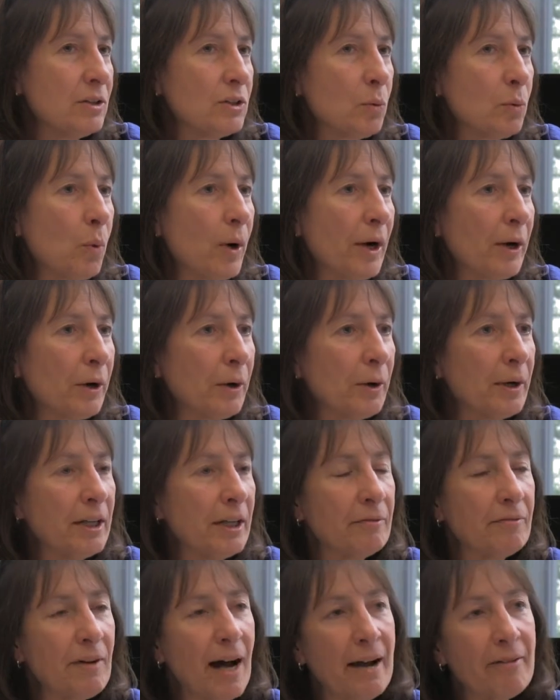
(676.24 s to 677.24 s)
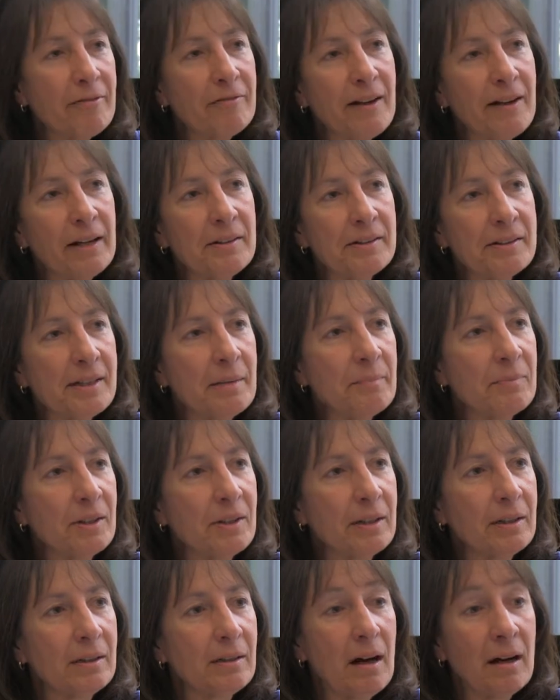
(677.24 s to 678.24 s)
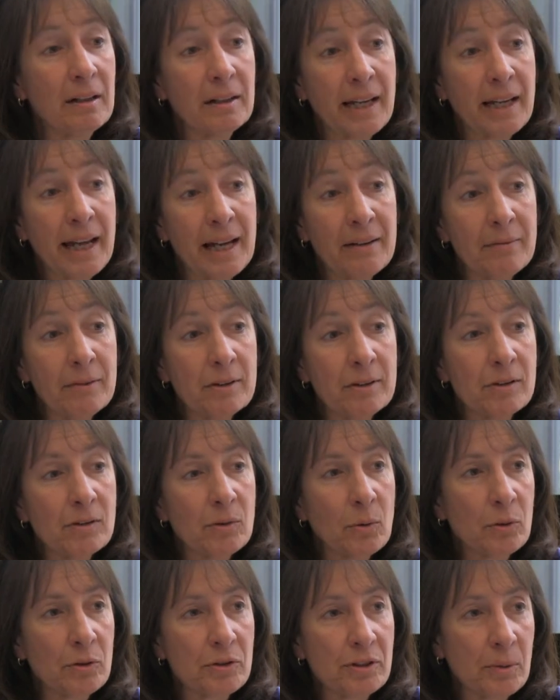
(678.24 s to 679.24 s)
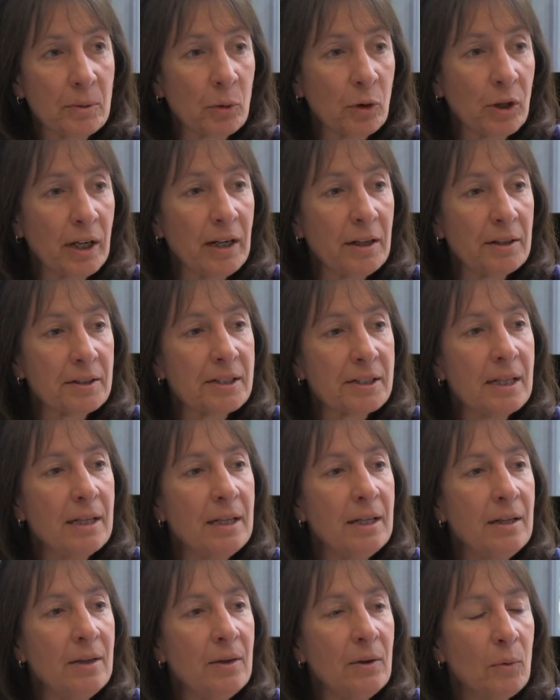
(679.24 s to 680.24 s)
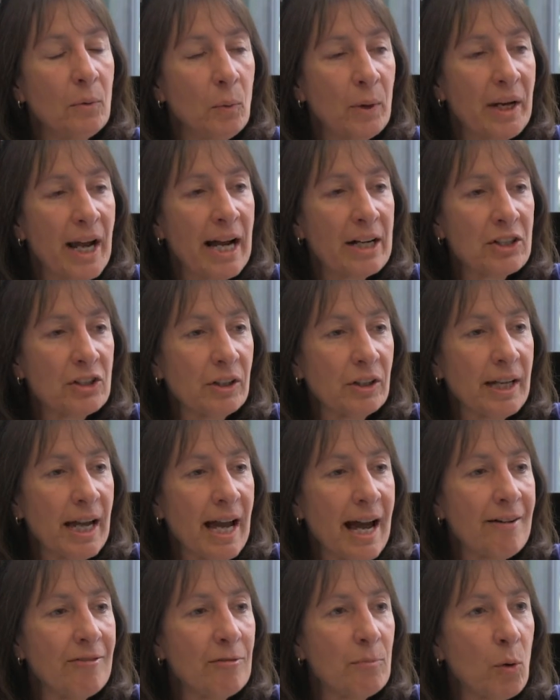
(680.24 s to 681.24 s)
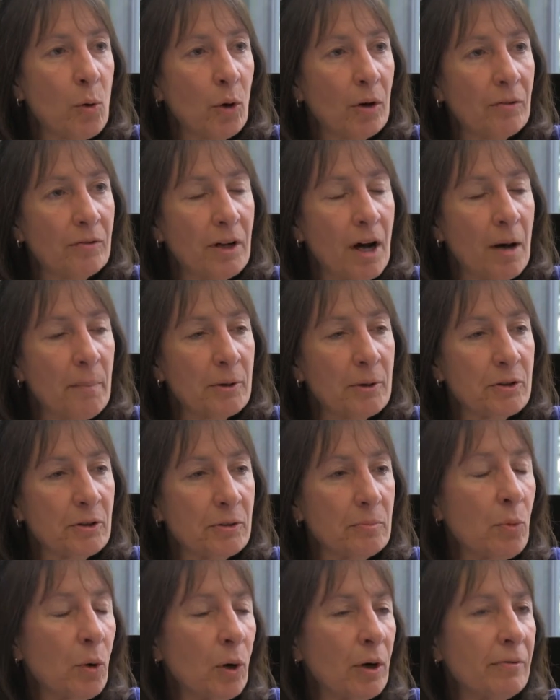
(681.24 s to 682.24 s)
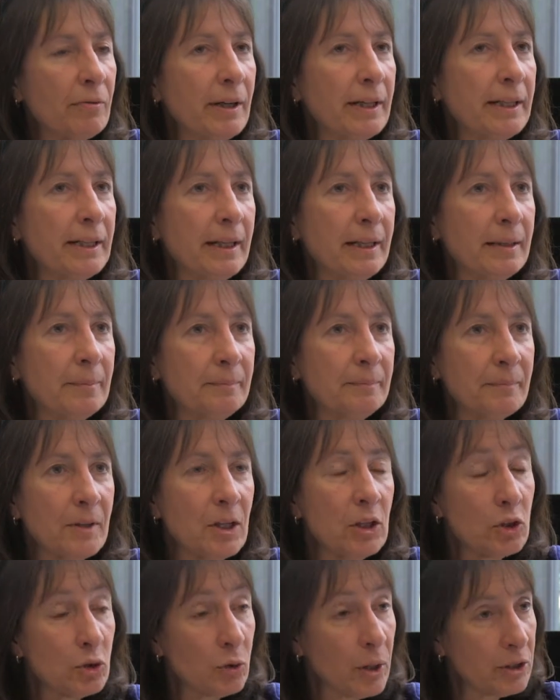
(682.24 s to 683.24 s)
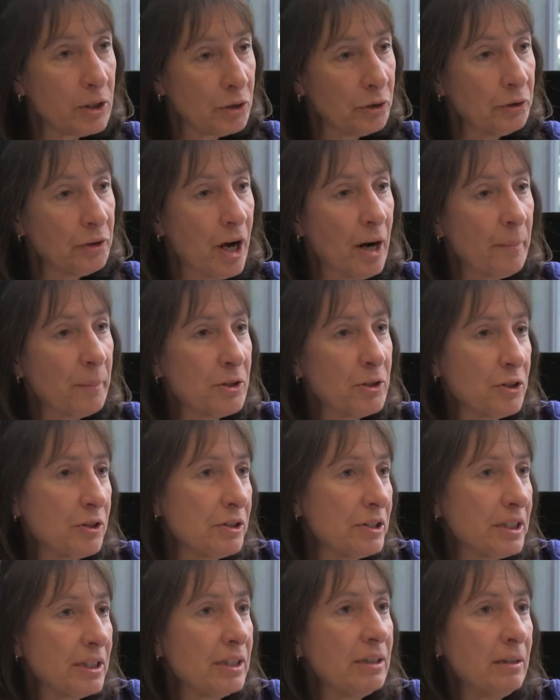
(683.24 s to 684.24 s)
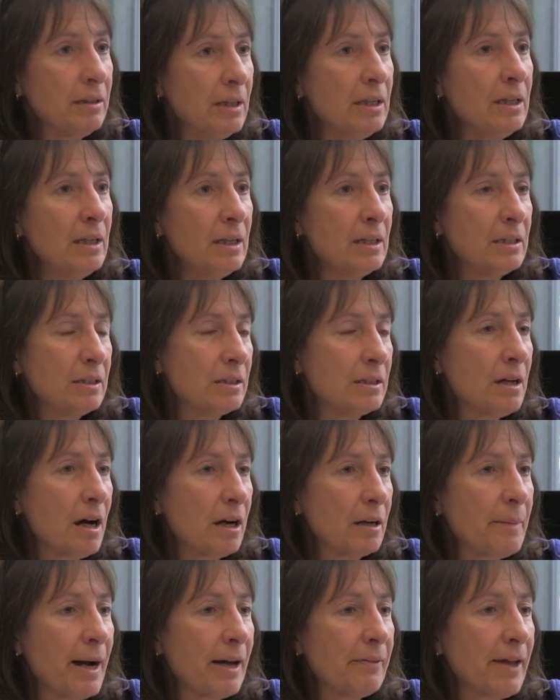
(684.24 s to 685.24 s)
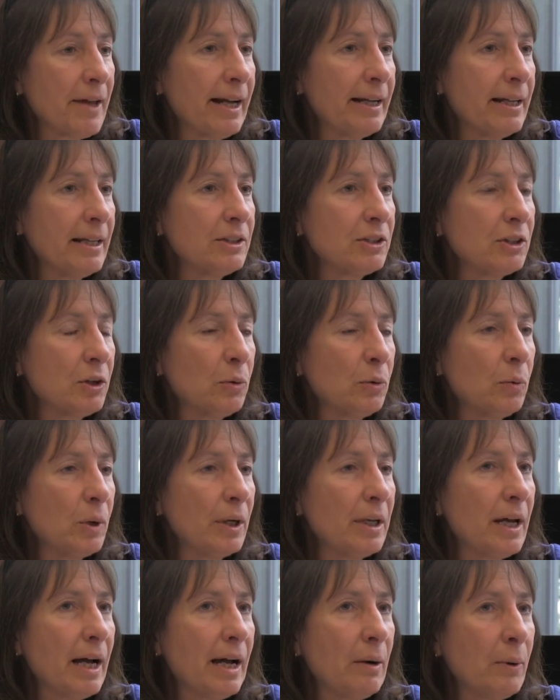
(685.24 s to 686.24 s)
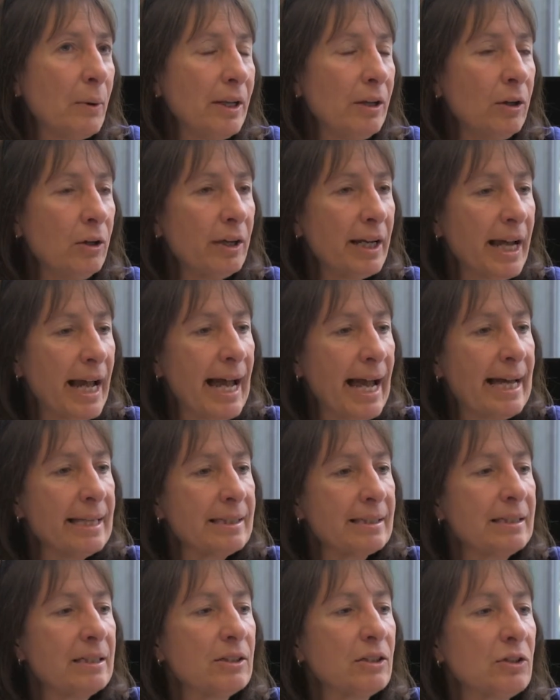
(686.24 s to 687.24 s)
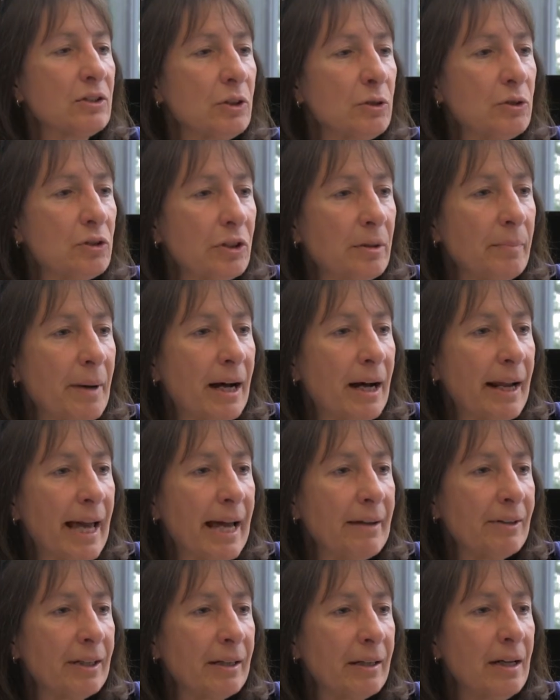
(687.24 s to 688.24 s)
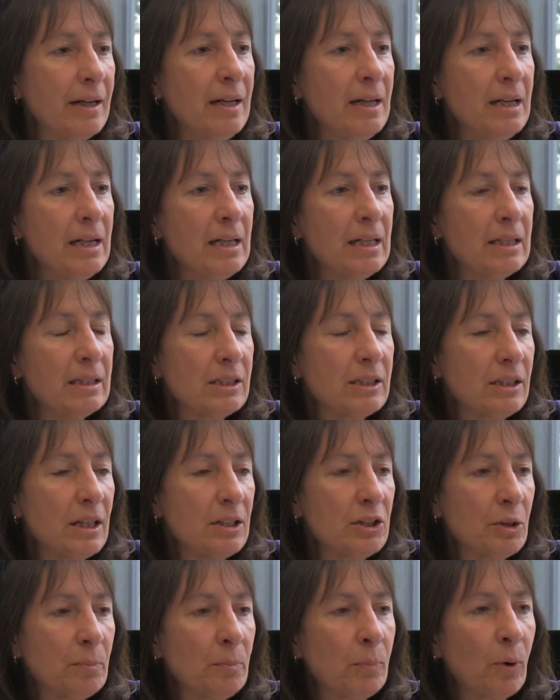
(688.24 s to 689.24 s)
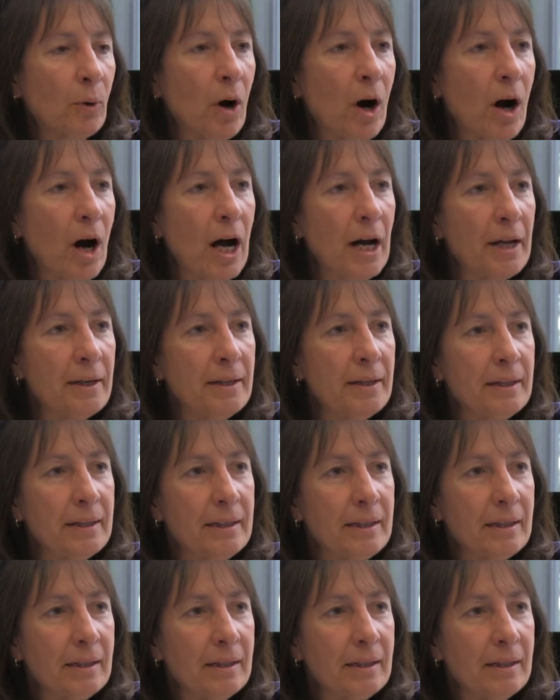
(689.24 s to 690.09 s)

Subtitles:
to where if I've found something on Canvas or somewhere else, we actually have more of a structured opportunity to talk about that. And so when we look as an institution about having such a broad